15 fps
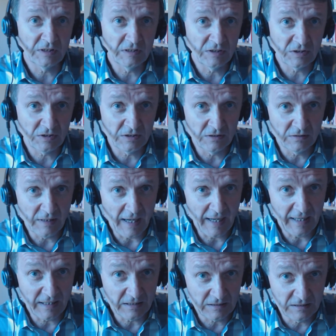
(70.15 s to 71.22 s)
is to
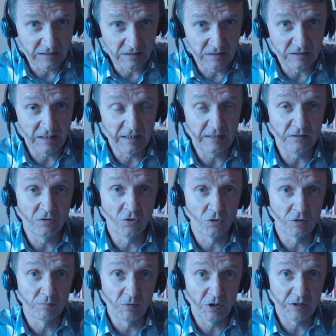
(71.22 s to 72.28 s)
act as they
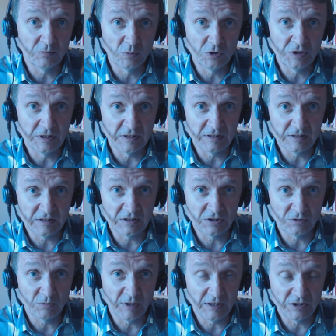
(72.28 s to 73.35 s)
normally would in a
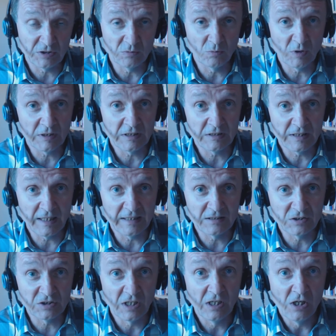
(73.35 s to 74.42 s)
situation, whether
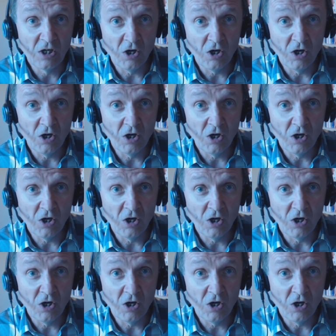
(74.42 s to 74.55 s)
that's